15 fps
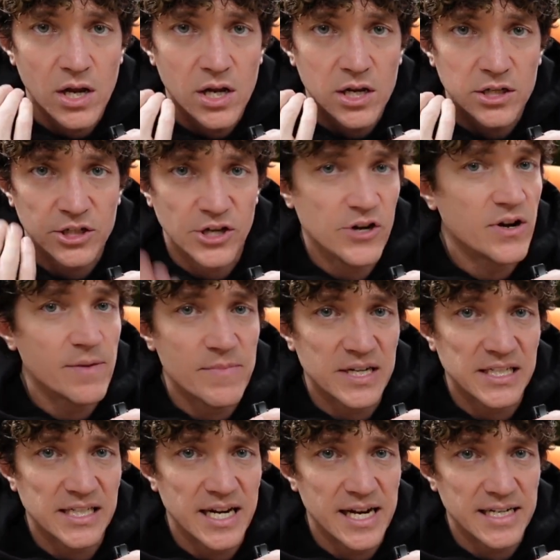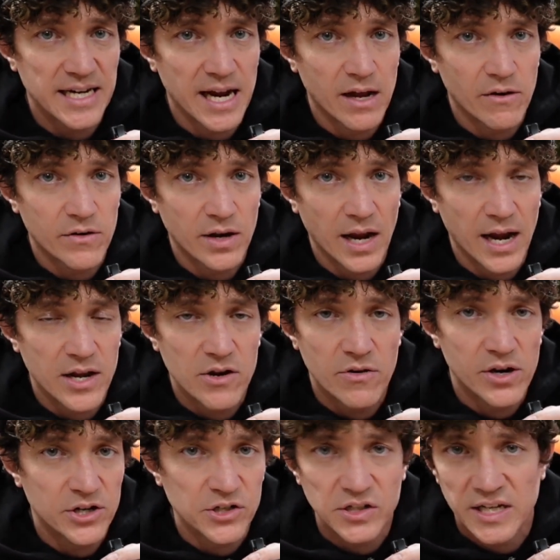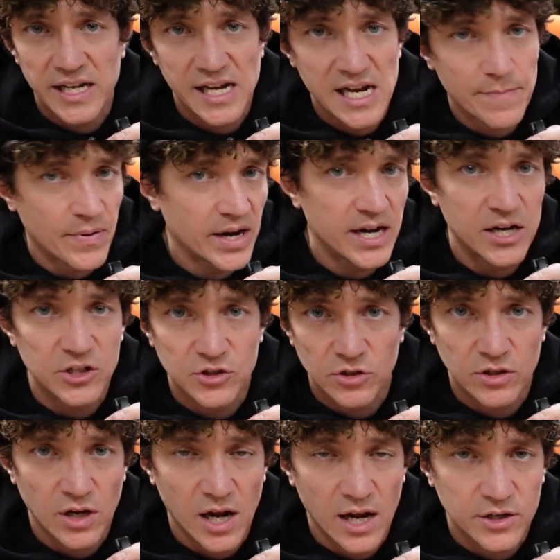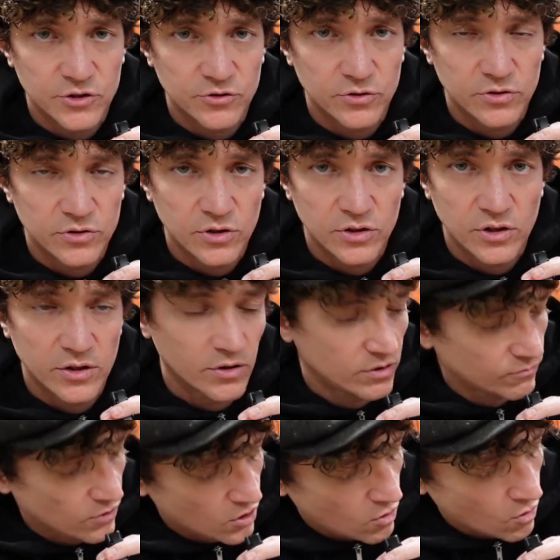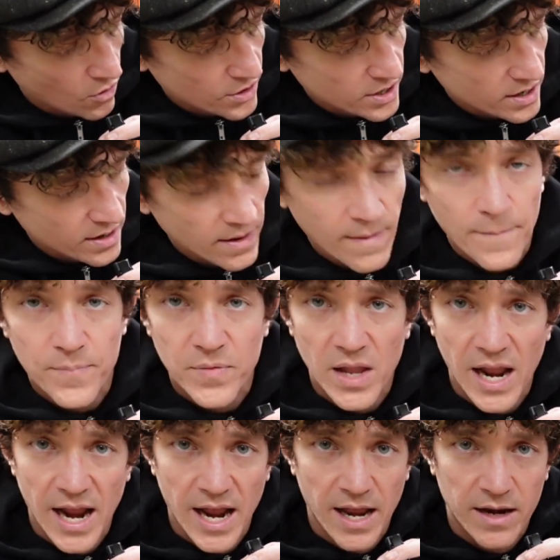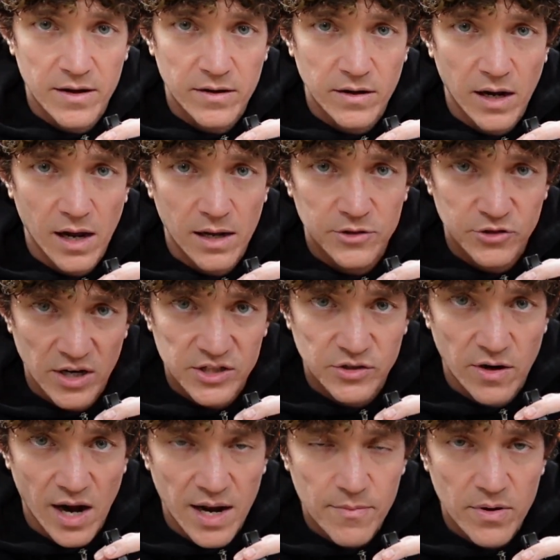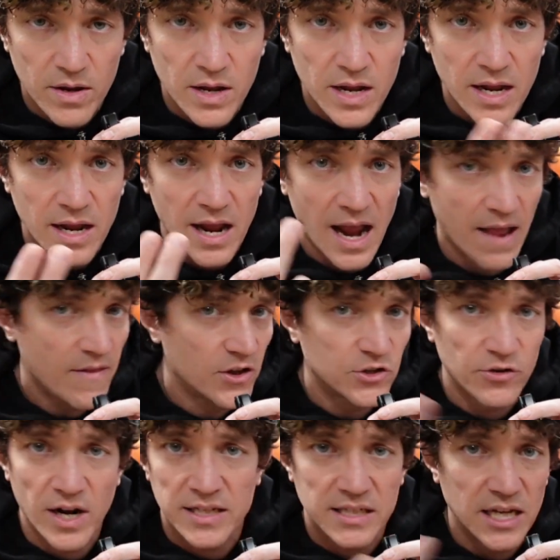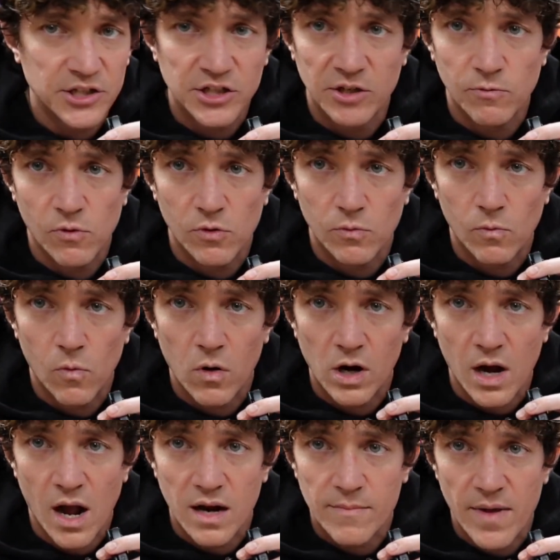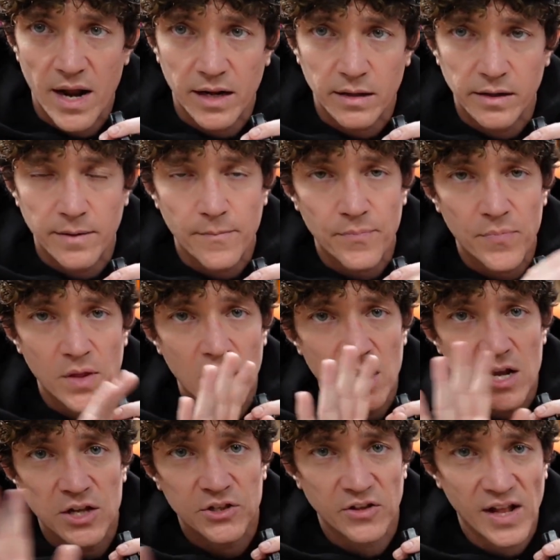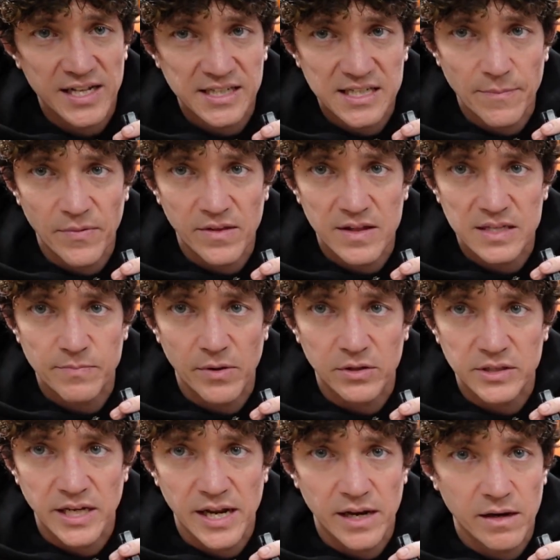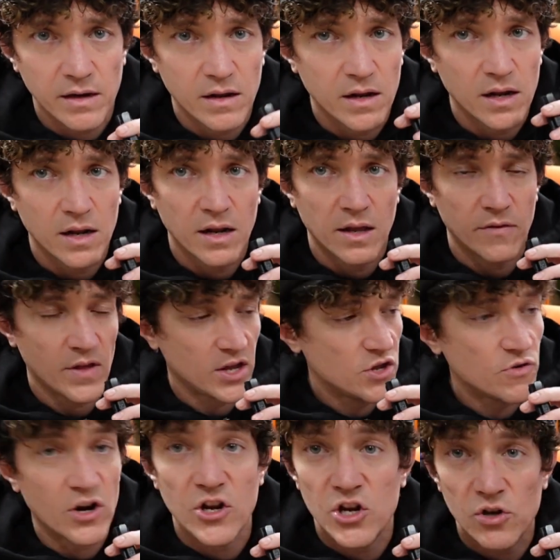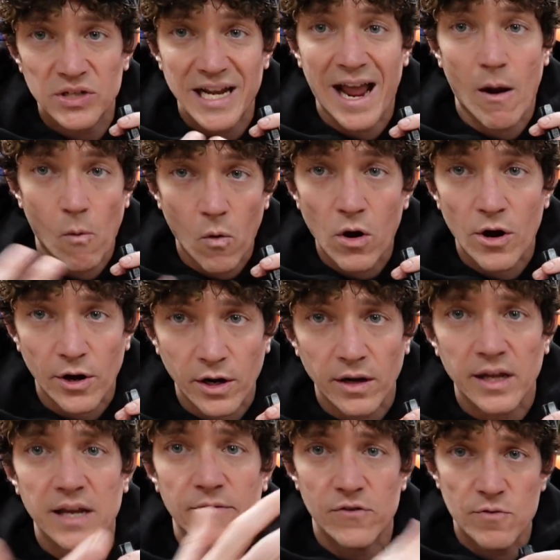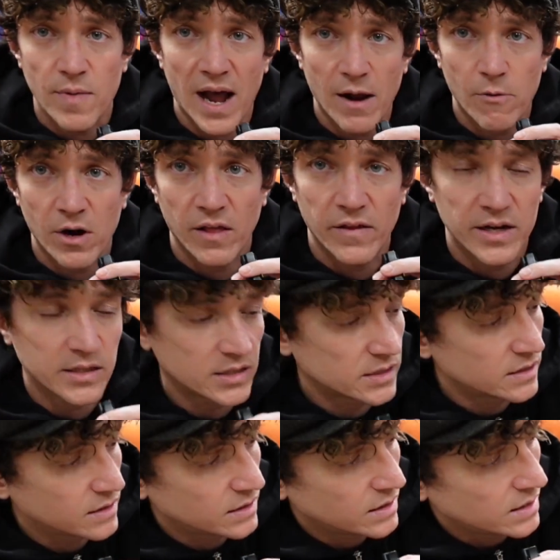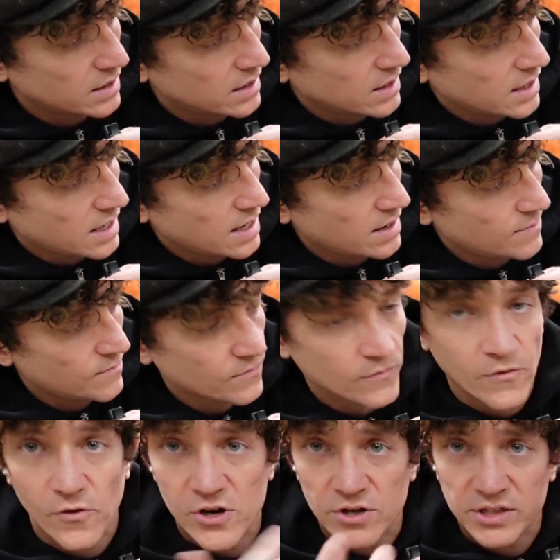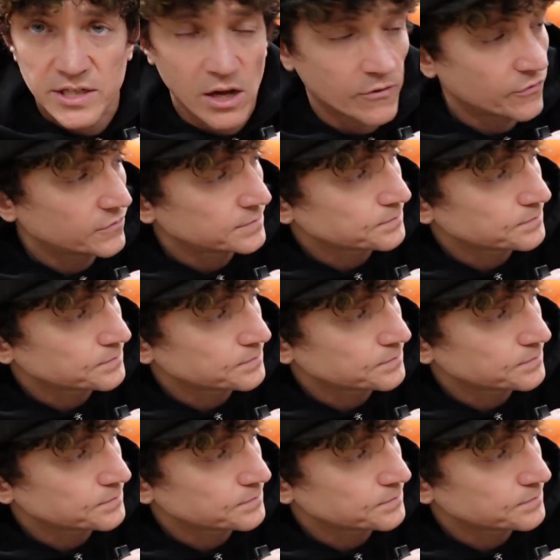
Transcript: So you can be sitting down and you can just keep hitting record and transcribe, and the translation will work automatically. So that's something that's built in that you can use at work if you buy one of these for yourself.